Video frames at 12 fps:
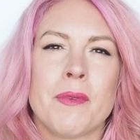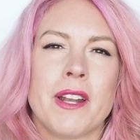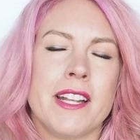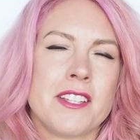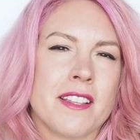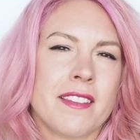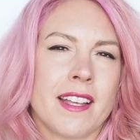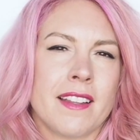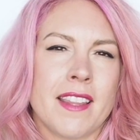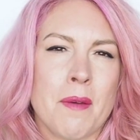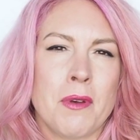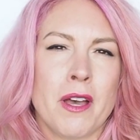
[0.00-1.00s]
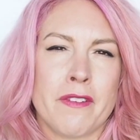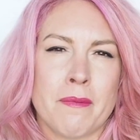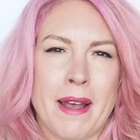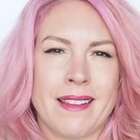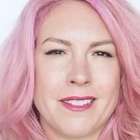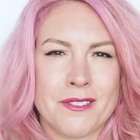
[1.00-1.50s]
when it just gets that perfect
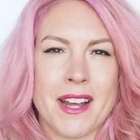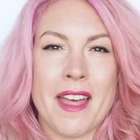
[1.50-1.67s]
pastel,